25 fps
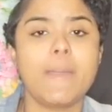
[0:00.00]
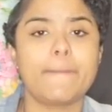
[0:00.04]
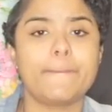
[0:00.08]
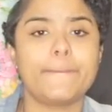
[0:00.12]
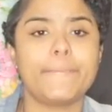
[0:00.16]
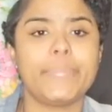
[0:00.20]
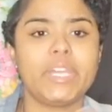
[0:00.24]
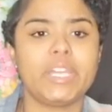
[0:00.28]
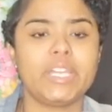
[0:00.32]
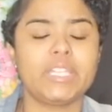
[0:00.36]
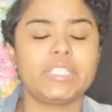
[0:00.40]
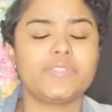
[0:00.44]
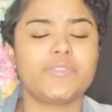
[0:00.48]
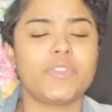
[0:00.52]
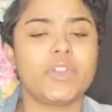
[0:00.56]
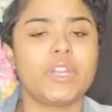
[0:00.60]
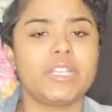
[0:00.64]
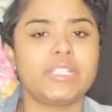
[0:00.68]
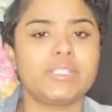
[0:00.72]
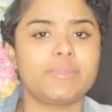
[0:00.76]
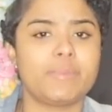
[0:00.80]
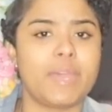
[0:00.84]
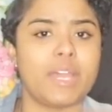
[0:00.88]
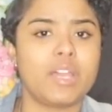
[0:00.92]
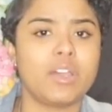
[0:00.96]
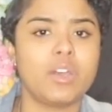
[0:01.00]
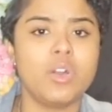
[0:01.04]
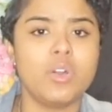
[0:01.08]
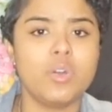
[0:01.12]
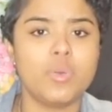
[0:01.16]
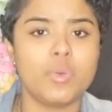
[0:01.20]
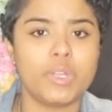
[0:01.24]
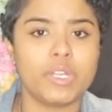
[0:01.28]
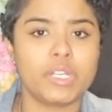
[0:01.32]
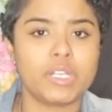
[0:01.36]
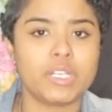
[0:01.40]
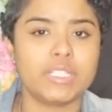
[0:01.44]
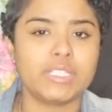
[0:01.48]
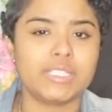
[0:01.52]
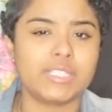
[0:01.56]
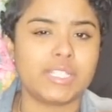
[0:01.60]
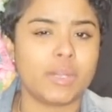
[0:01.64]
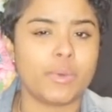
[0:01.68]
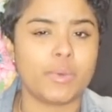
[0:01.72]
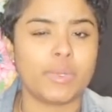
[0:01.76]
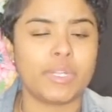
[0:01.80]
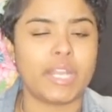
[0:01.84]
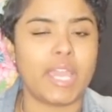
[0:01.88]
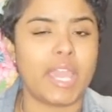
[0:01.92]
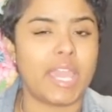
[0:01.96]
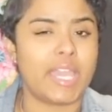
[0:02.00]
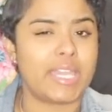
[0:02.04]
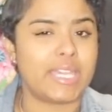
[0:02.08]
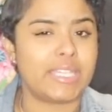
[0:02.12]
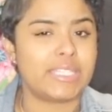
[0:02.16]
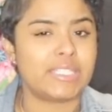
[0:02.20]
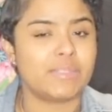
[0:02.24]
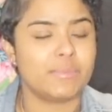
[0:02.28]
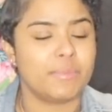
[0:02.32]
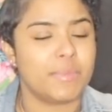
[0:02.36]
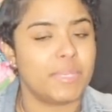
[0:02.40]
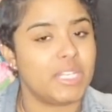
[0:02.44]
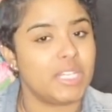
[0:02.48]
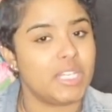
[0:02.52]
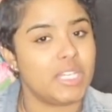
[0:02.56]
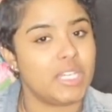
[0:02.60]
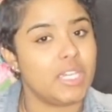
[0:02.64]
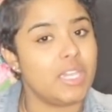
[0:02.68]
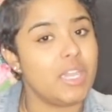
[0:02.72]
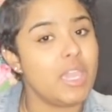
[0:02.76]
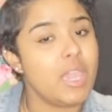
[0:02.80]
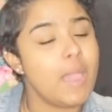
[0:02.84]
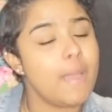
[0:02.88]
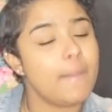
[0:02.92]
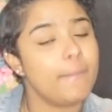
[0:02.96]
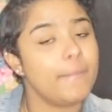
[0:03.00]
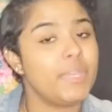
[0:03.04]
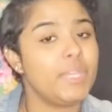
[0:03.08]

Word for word: But as far as my coworkers, there were not as many